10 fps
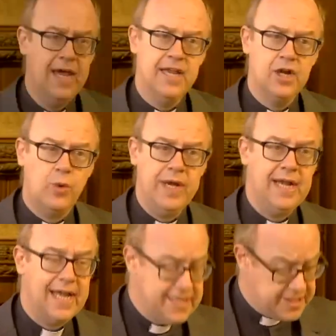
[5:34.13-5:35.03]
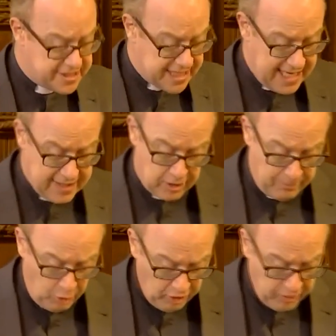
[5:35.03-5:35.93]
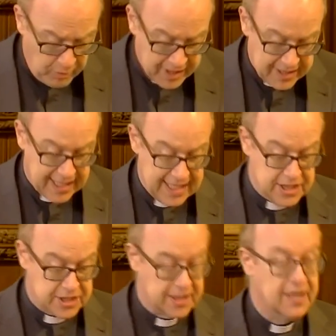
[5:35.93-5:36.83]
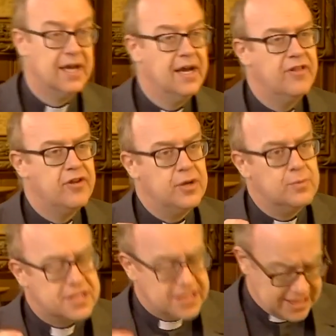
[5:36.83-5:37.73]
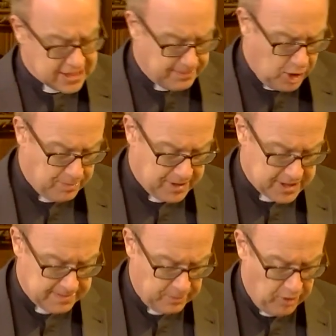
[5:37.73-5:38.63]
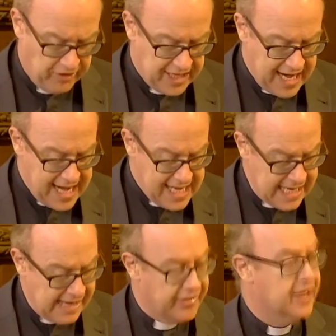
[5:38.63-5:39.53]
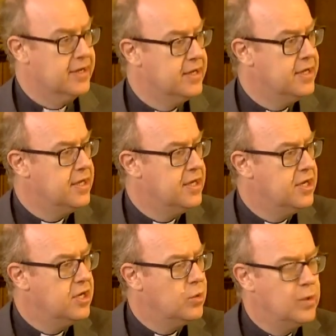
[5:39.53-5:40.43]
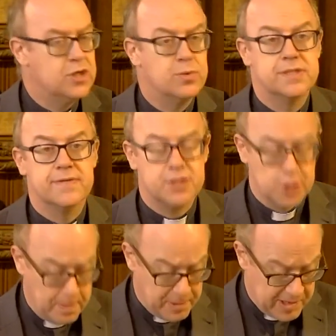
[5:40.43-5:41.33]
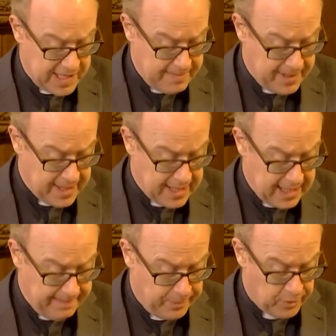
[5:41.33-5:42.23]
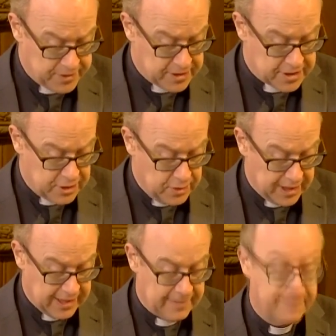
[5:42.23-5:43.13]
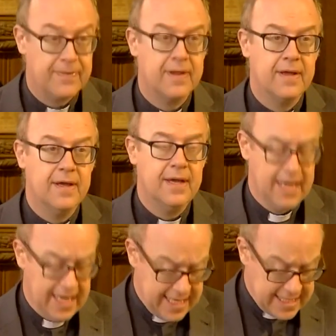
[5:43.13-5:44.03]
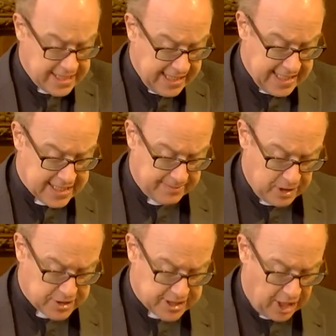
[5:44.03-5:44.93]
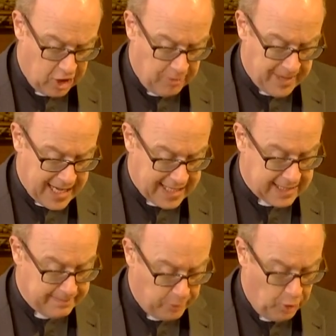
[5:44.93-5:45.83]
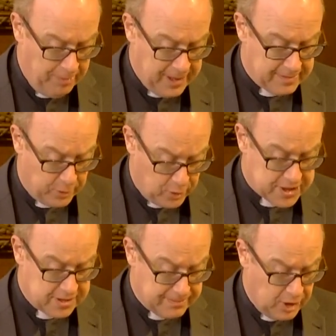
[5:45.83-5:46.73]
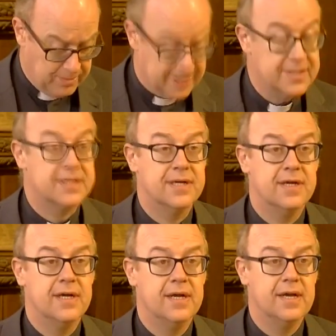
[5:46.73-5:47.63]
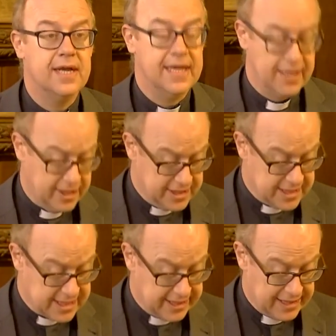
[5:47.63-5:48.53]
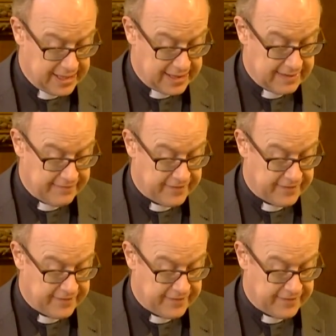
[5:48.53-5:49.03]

the Queen later said on more than one occasion that it was this moment, more than any other, which was of supreme importance to her. Indeed, the most solemn and important moment in her entire life.